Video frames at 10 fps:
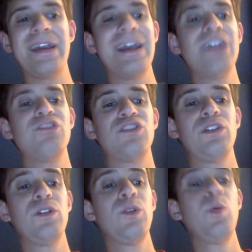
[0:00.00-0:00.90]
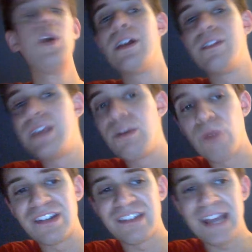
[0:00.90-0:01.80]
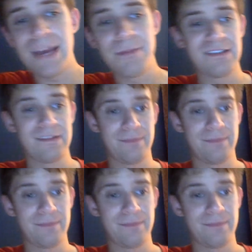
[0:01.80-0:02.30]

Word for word: into the ring steps.